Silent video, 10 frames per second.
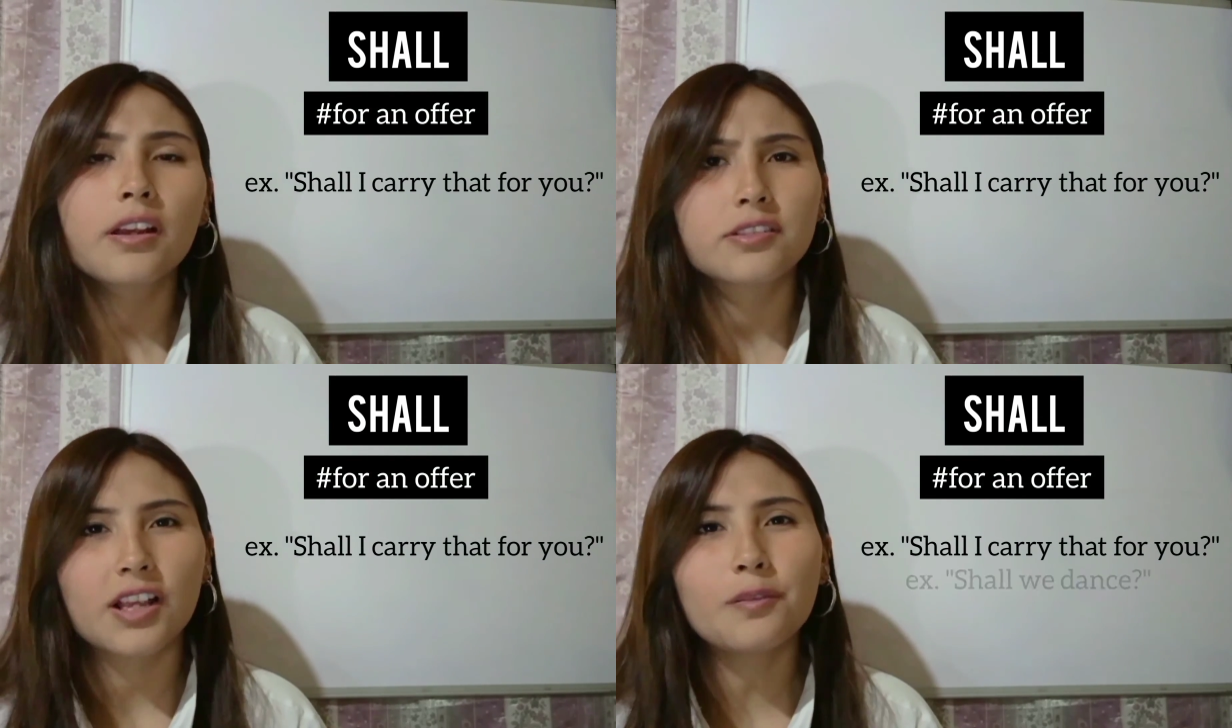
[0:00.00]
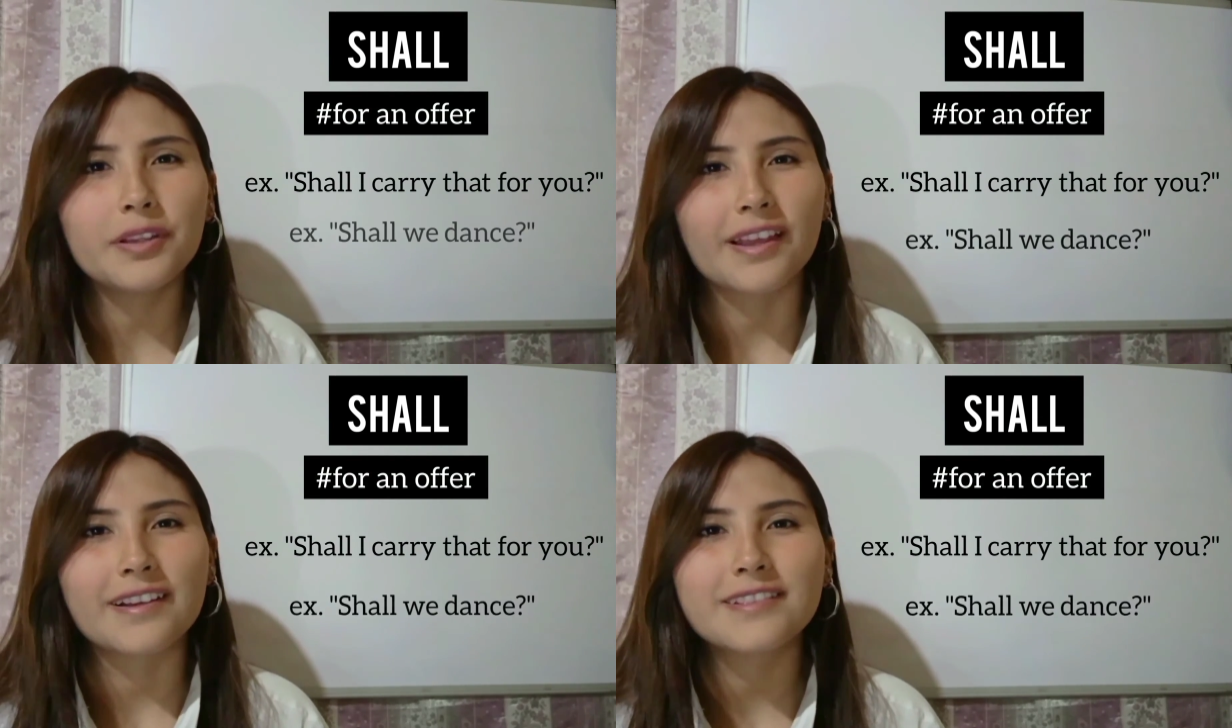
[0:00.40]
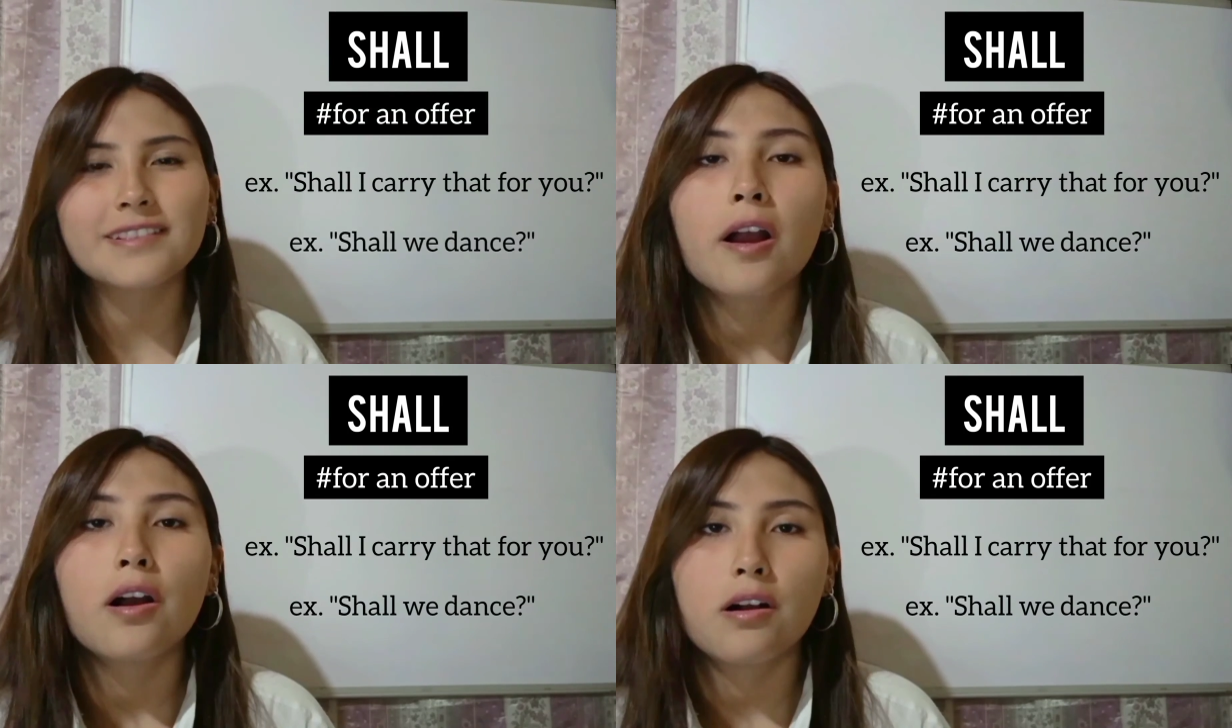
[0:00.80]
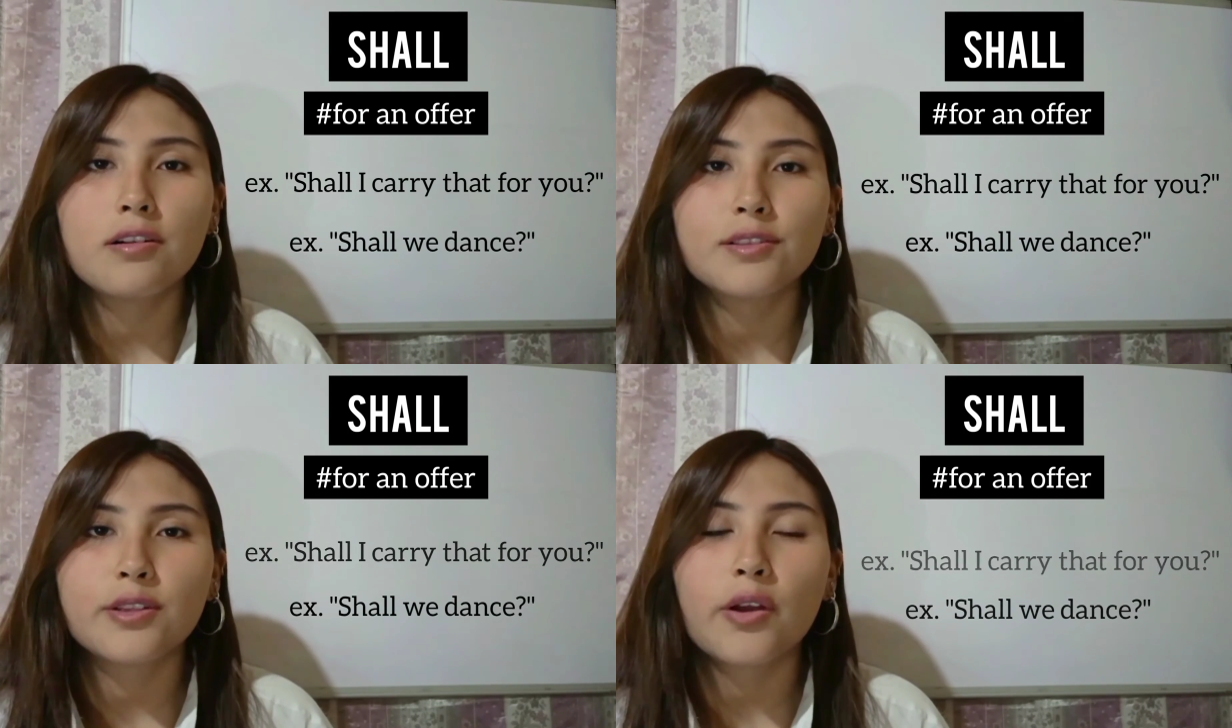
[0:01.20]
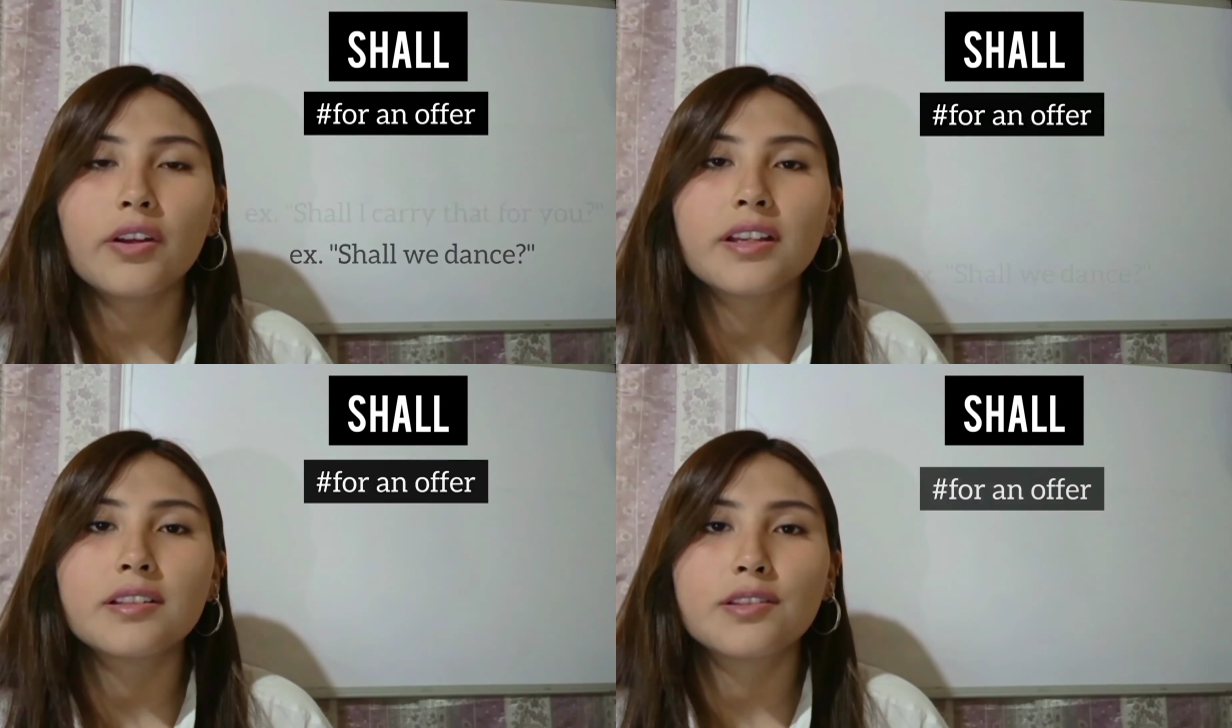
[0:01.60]
Shall we dance?
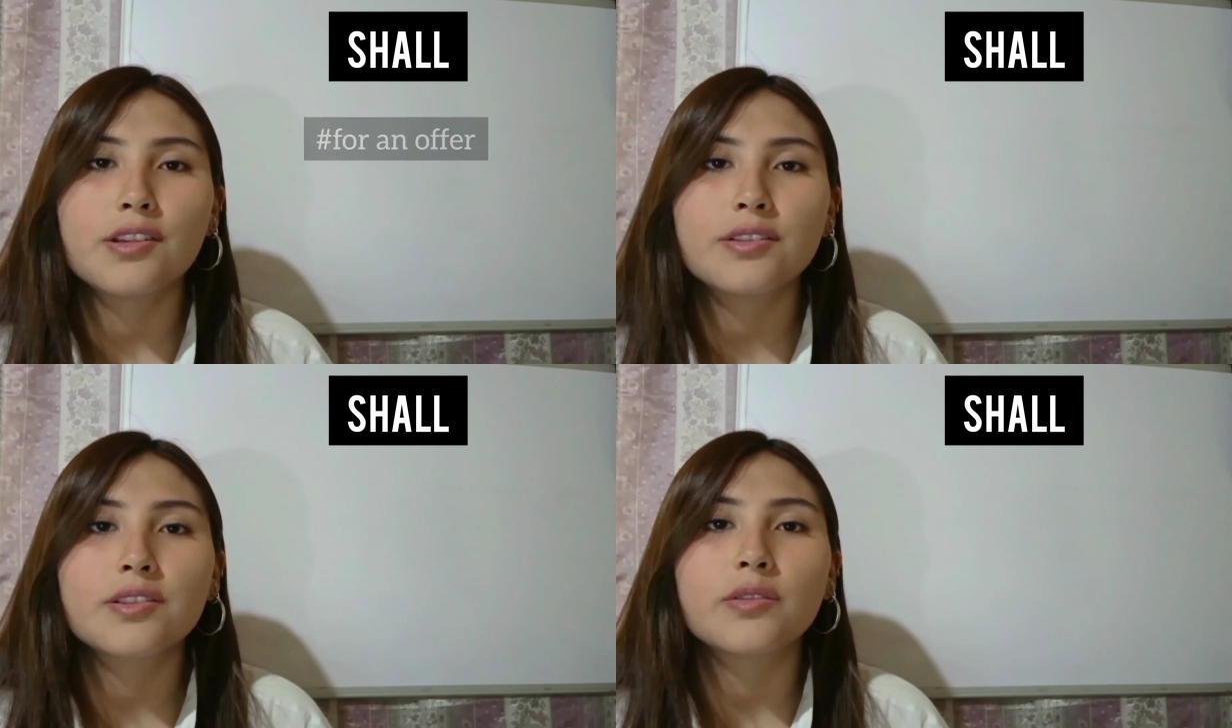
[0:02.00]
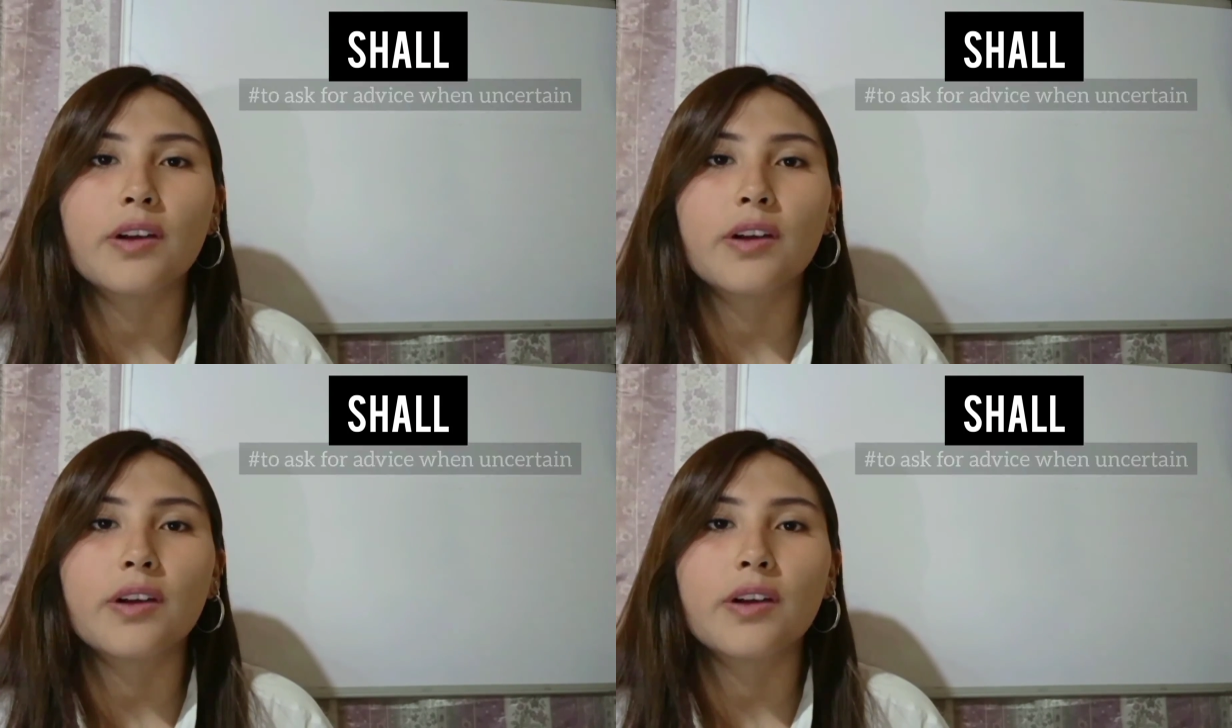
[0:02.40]
Also, it's used